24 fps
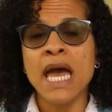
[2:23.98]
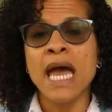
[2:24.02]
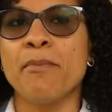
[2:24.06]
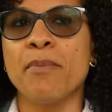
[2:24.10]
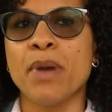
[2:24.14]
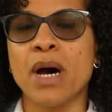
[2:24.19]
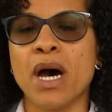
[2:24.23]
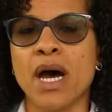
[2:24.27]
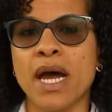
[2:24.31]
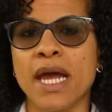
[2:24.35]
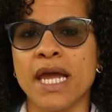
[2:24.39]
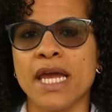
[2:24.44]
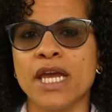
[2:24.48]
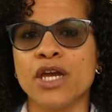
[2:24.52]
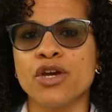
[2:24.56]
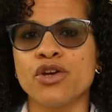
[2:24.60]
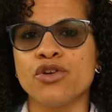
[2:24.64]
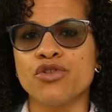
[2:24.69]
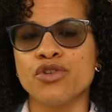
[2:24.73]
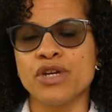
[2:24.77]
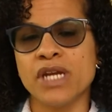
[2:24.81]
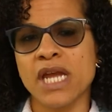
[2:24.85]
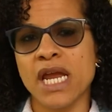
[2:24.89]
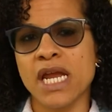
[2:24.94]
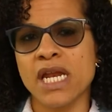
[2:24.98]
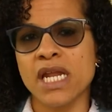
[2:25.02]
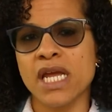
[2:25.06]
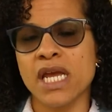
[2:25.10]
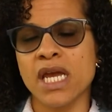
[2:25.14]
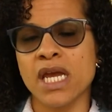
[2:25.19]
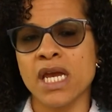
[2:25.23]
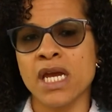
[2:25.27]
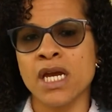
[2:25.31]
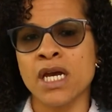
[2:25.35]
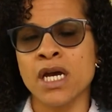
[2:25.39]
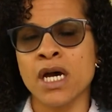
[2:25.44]
by
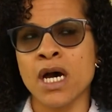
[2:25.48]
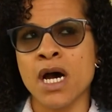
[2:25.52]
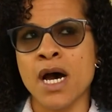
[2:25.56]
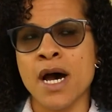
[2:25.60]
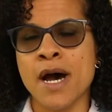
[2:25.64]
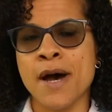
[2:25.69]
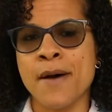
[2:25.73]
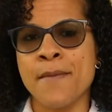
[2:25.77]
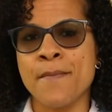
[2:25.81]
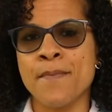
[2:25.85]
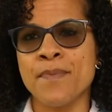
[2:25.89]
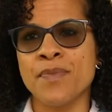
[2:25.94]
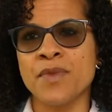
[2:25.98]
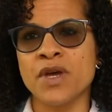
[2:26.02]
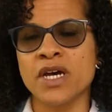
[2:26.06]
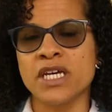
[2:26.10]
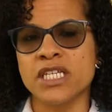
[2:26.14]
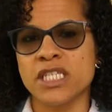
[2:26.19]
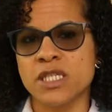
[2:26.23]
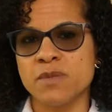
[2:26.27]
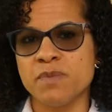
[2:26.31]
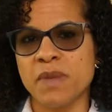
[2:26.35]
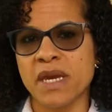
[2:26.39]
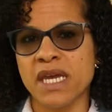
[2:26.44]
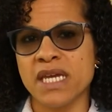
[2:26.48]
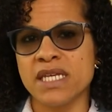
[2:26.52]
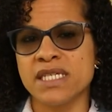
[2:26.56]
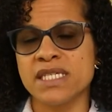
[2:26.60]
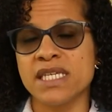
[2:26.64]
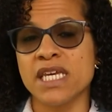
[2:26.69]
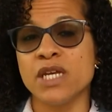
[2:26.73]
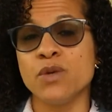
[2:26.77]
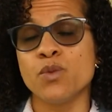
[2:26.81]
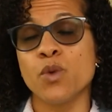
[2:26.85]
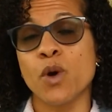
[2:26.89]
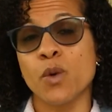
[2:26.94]
creating a
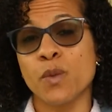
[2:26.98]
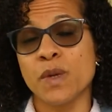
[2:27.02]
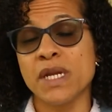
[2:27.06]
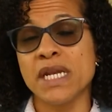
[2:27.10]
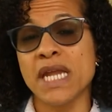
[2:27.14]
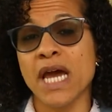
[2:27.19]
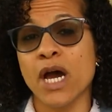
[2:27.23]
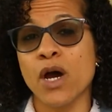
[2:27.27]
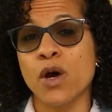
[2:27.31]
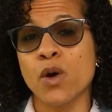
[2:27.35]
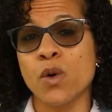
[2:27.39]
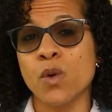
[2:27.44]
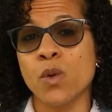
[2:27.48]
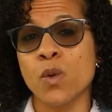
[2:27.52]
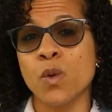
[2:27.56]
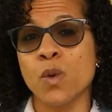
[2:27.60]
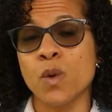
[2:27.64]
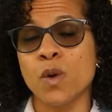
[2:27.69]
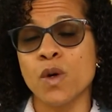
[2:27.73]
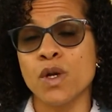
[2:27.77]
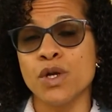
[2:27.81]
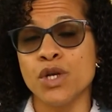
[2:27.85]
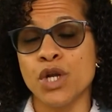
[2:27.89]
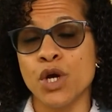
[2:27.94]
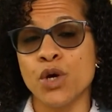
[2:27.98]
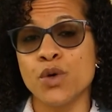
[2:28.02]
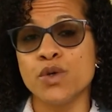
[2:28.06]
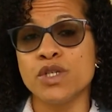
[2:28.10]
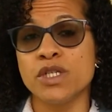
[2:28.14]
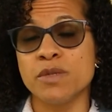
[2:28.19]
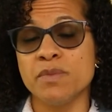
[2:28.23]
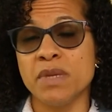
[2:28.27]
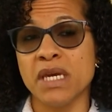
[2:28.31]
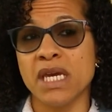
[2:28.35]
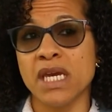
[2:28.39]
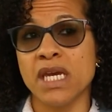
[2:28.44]
space in what we now know
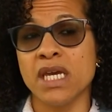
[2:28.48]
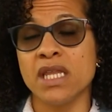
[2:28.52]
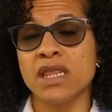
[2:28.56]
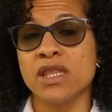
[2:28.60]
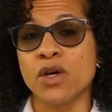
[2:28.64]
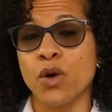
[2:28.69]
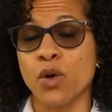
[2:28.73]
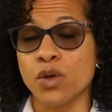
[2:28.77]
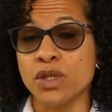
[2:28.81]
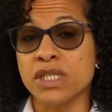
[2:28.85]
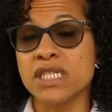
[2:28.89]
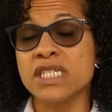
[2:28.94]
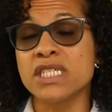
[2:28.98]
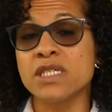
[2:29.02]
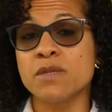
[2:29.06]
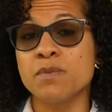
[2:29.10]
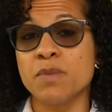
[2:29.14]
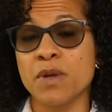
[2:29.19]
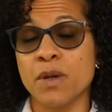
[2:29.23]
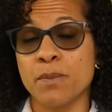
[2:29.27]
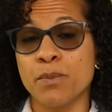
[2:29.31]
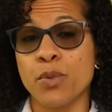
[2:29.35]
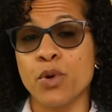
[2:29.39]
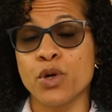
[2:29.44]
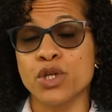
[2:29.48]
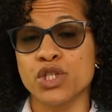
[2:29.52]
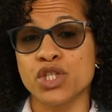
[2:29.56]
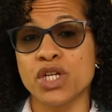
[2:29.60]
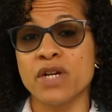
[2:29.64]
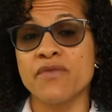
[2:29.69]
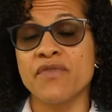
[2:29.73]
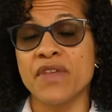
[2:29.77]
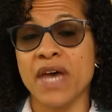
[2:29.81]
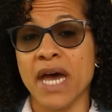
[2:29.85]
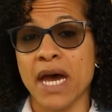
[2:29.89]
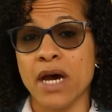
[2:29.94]
to be the oldest
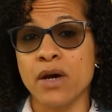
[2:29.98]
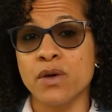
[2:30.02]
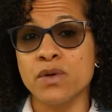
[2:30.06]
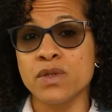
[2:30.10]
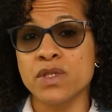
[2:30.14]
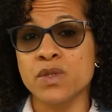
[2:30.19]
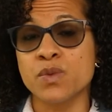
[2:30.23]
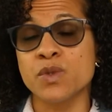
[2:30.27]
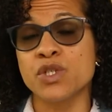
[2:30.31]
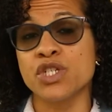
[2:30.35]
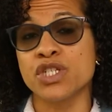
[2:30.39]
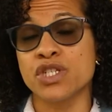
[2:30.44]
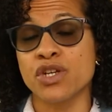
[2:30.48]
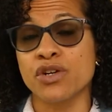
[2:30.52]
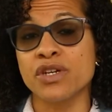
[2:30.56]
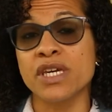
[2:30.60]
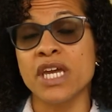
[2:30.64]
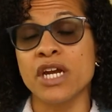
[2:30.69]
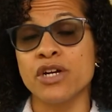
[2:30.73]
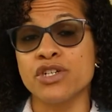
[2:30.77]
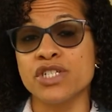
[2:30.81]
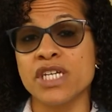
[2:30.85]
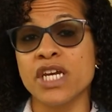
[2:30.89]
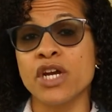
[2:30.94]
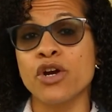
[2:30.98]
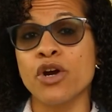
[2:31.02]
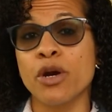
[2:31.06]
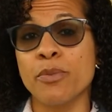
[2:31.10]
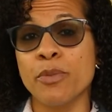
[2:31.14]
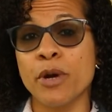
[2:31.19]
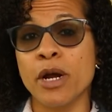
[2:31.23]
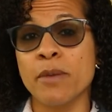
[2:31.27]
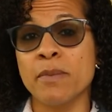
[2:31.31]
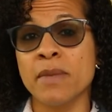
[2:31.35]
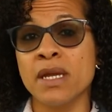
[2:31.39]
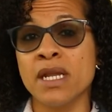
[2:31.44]
portion of the house, which is our caretaker
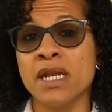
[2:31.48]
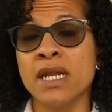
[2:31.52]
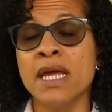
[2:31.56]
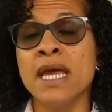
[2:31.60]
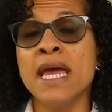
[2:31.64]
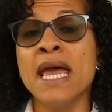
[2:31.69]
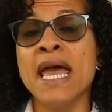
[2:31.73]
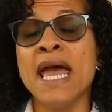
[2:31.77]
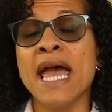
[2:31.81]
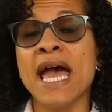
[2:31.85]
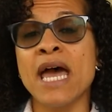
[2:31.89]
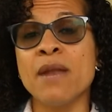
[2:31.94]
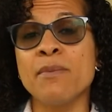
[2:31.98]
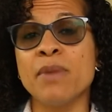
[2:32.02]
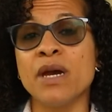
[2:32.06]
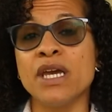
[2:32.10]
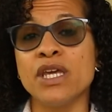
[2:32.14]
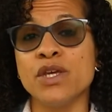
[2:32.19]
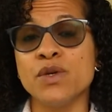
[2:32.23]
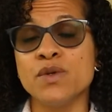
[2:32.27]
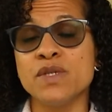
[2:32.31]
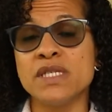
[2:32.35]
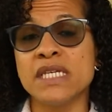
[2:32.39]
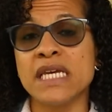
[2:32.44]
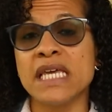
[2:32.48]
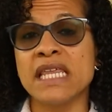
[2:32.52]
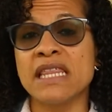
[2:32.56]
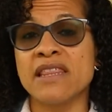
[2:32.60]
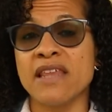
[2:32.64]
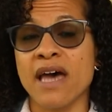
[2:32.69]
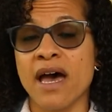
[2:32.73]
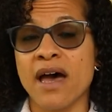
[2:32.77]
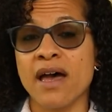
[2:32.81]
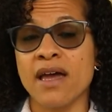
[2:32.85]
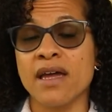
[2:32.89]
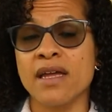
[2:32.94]
apartment. And by using
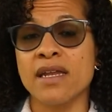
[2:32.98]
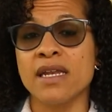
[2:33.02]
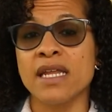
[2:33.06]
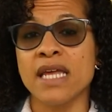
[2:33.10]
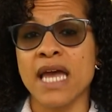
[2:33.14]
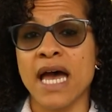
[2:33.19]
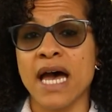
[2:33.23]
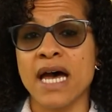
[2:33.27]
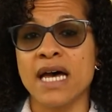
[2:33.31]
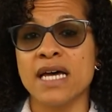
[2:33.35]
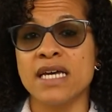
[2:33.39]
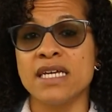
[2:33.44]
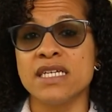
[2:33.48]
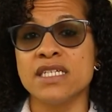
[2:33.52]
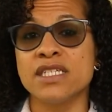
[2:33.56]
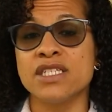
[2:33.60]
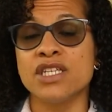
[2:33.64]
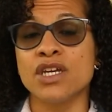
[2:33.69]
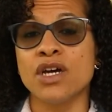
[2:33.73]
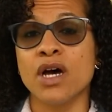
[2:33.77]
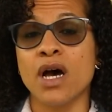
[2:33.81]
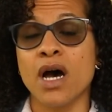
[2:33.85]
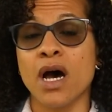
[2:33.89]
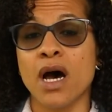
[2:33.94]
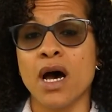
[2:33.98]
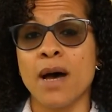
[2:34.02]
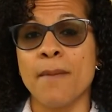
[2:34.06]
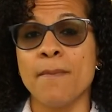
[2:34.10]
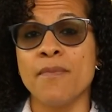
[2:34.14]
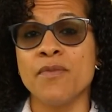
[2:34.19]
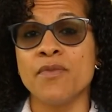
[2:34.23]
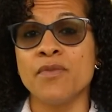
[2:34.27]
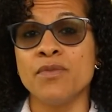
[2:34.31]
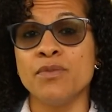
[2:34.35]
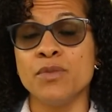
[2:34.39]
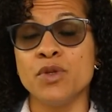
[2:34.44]
that as
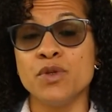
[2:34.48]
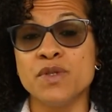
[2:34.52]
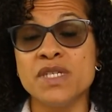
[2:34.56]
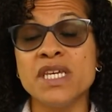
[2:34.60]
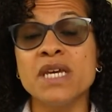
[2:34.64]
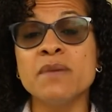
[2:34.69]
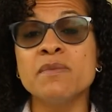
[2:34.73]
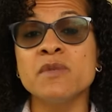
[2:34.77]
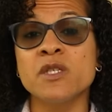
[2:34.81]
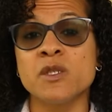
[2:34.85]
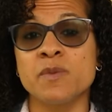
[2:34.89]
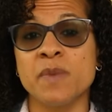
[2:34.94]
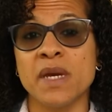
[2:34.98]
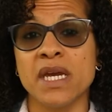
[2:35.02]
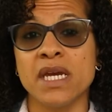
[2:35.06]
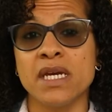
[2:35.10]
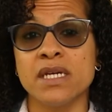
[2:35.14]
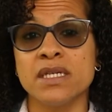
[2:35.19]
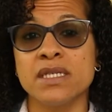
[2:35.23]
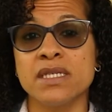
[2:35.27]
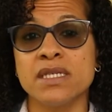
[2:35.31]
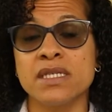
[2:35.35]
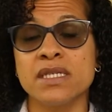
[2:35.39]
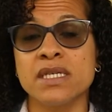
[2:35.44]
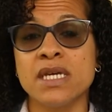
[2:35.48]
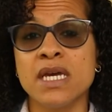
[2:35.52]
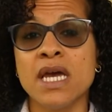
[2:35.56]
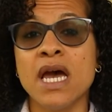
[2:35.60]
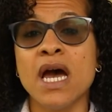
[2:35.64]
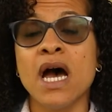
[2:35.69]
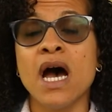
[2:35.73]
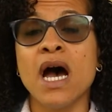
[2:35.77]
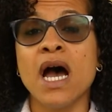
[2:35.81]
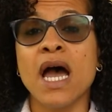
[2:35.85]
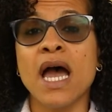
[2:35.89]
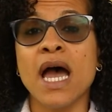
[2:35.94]
museum space,
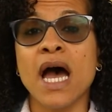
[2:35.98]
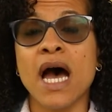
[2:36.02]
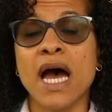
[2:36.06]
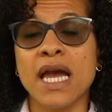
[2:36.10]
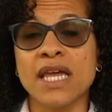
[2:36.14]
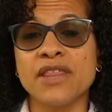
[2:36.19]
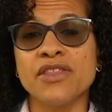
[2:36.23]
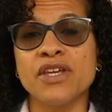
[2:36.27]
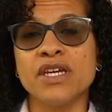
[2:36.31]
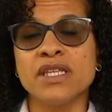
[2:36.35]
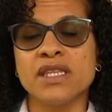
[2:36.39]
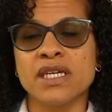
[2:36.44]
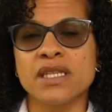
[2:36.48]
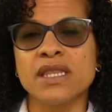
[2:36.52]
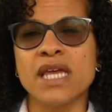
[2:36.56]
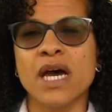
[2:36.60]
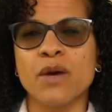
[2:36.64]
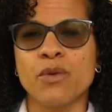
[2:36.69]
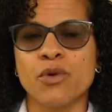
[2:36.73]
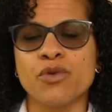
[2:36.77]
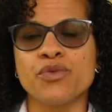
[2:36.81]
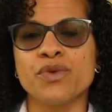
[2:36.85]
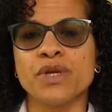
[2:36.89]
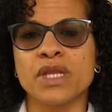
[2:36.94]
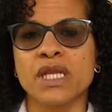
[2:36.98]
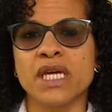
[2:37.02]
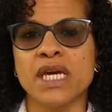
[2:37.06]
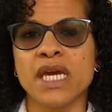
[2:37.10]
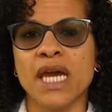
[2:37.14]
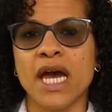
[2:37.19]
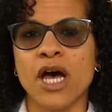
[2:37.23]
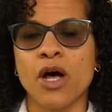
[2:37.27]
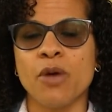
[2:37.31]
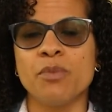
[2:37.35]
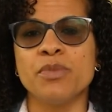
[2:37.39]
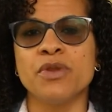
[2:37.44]
I think that that will
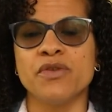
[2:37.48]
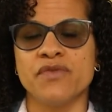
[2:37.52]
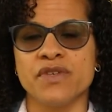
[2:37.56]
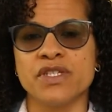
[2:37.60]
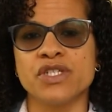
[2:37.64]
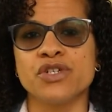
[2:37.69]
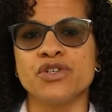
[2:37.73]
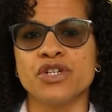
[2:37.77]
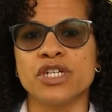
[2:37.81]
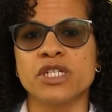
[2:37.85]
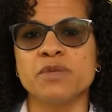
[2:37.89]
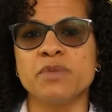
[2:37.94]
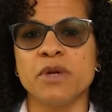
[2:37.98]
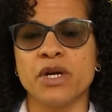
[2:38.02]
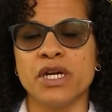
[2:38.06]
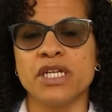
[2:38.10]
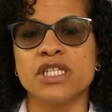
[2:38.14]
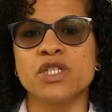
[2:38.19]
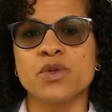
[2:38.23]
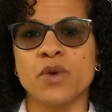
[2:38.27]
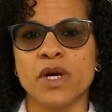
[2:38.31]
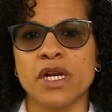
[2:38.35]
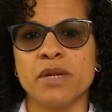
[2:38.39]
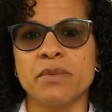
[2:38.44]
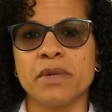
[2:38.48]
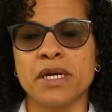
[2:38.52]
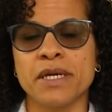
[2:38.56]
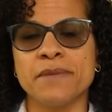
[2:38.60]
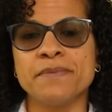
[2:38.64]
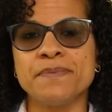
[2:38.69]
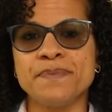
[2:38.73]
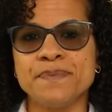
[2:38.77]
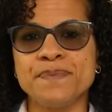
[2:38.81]
really help the visitor experience quite a bit.